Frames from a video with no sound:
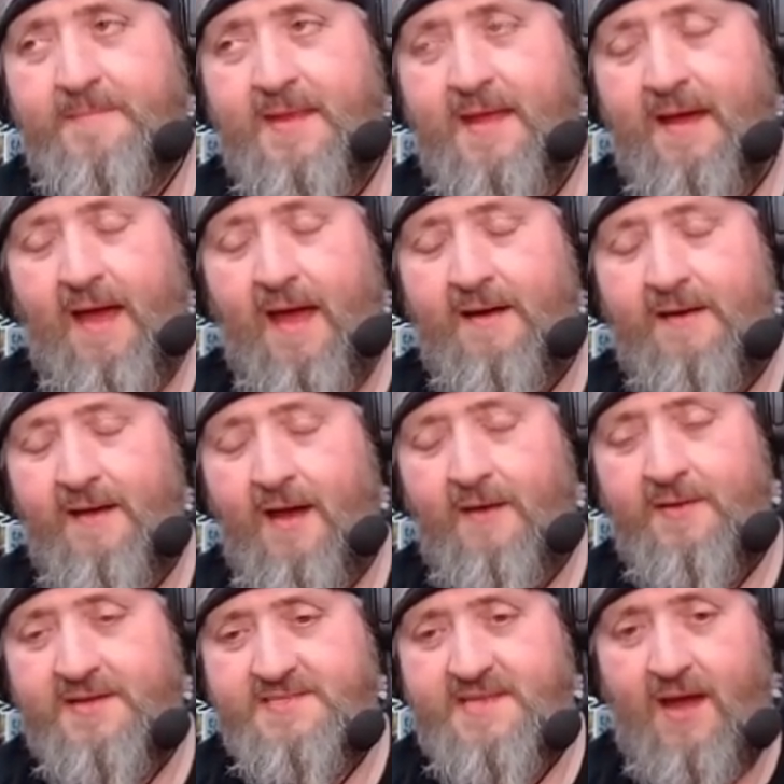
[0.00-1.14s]
I don't know how
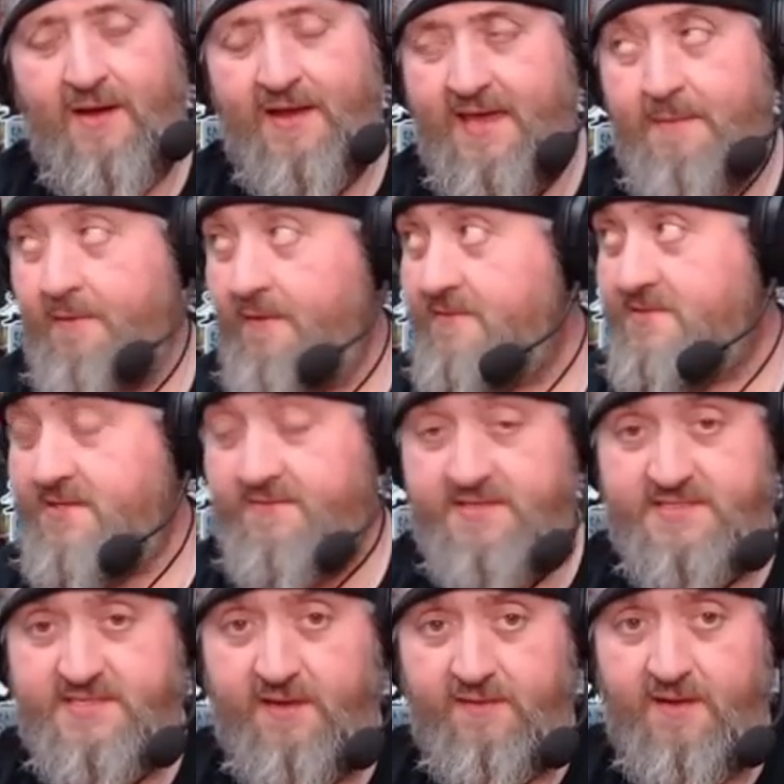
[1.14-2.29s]
it is now. I can't believe it's even
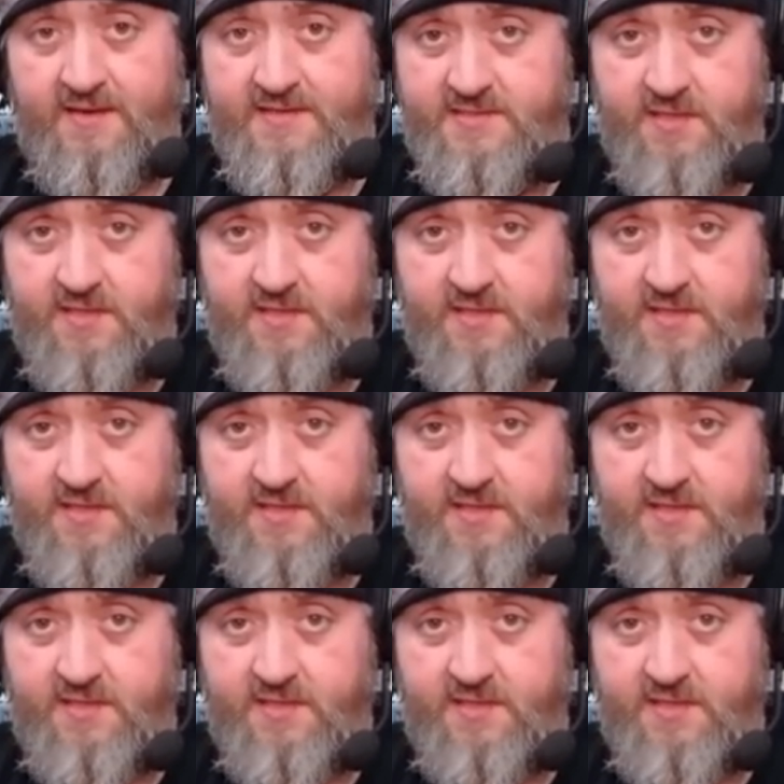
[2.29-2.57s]
still on.